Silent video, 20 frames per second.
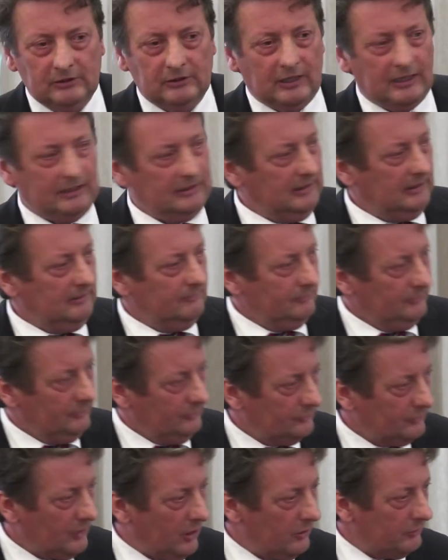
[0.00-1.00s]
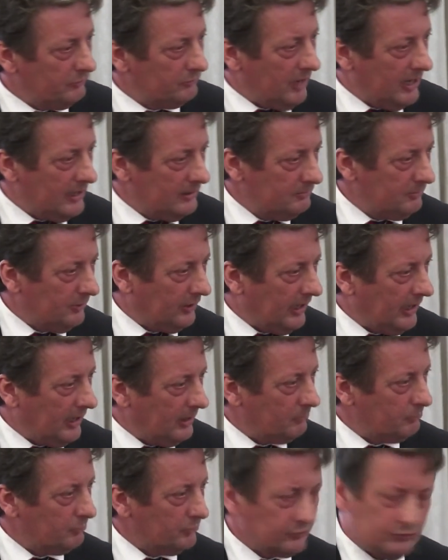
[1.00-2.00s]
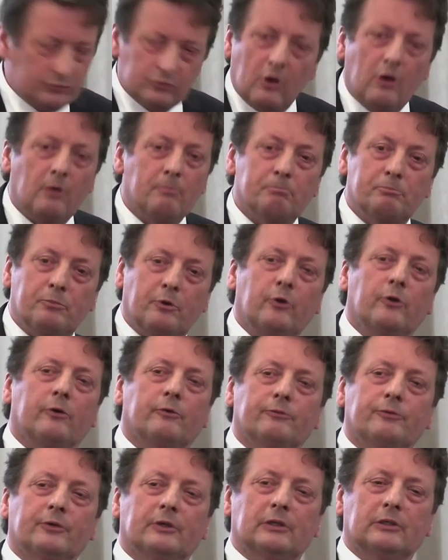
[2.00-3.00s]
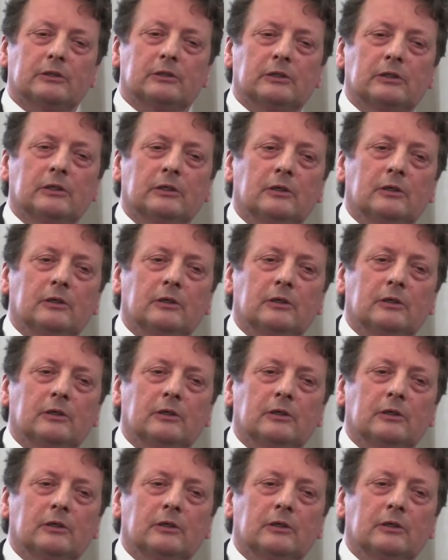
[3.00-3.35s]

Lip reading: And even though Abraham was not perfect,